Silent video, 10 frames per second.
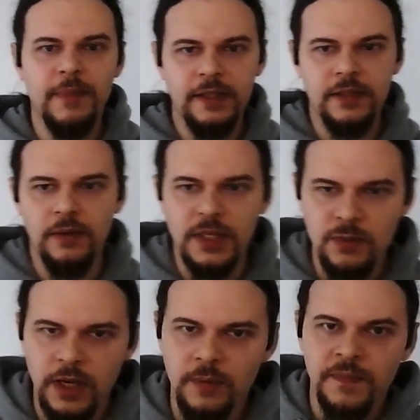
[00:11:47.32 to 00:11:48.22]
bytecode as
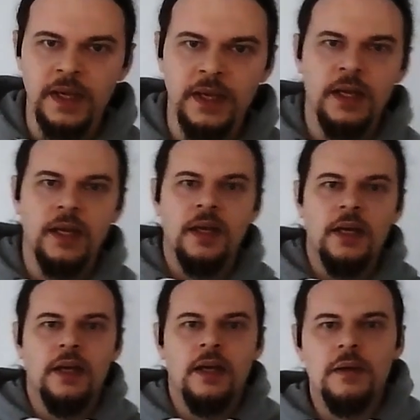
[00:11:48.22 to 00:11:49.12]
well.
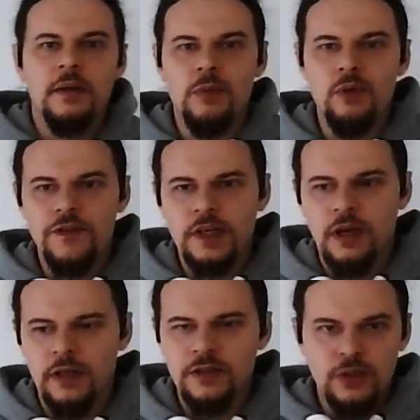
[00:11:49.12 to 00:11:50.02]
Moving
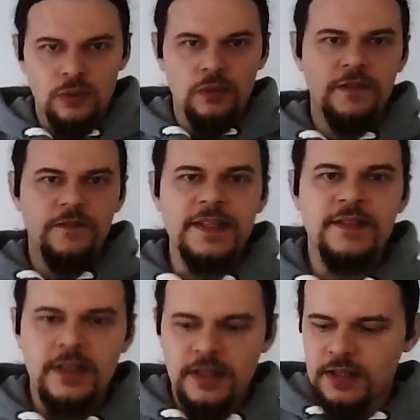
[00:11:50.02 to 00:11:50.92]
on to
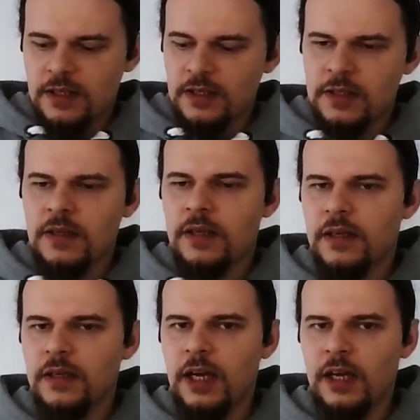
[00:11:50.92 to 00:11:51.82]
defenses, because
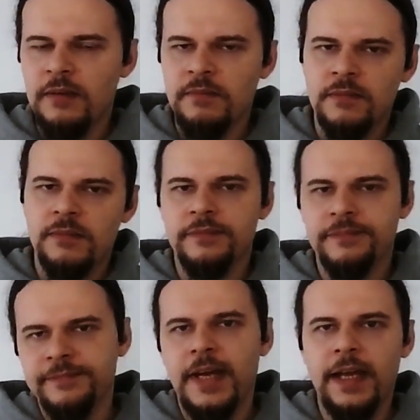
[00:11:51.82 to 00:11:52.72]
I'm
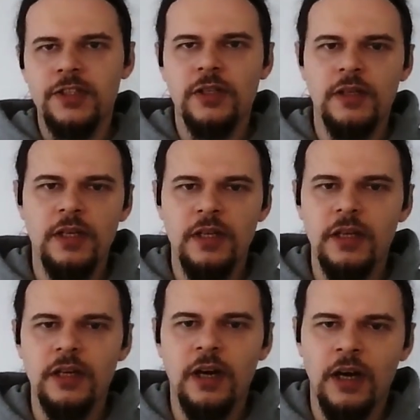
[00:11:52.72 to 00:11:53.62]

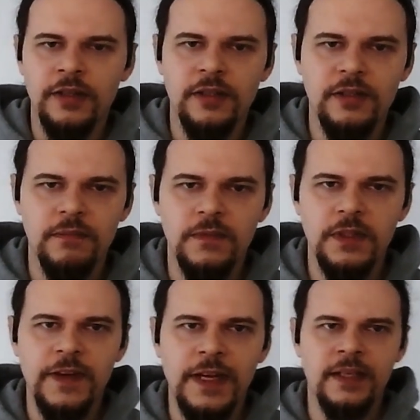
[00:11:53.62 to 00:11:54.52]
actually on the
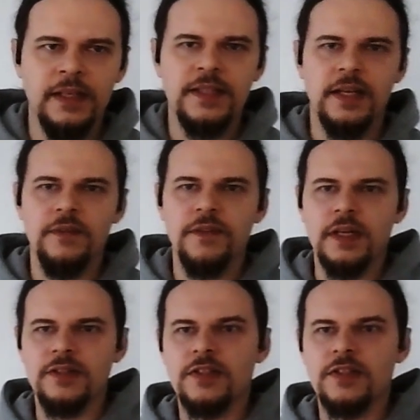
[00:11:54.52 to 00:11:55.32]
defending side of things.